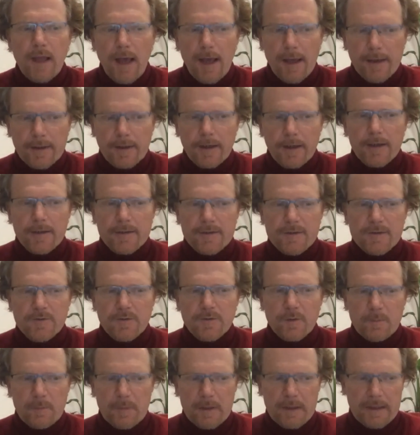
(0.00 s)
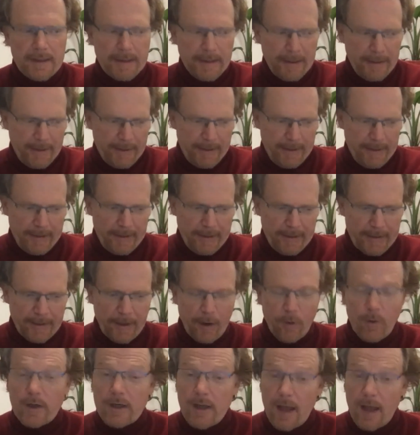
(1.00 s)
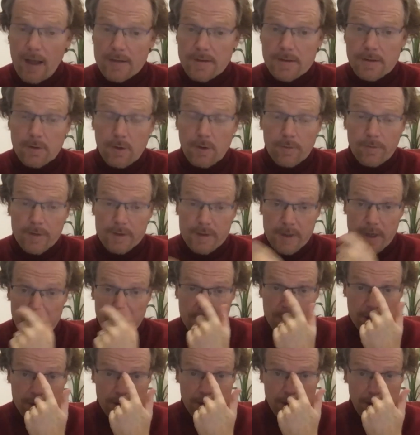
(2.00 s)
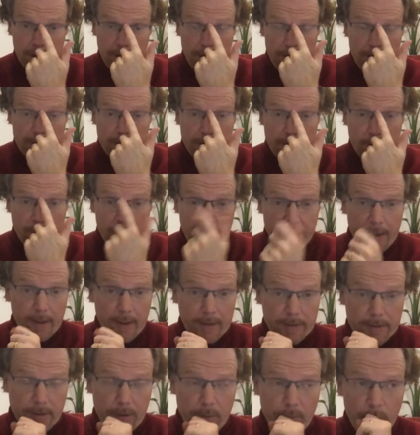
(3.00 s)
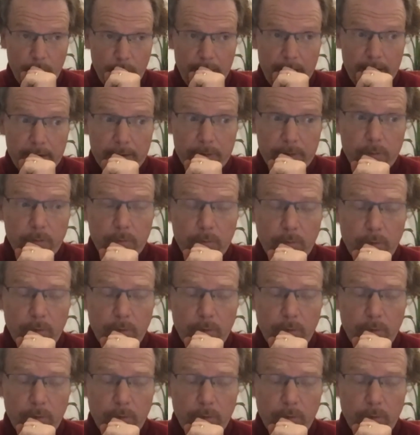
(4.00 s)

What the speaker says: highlights for me in our last conversation that we had, where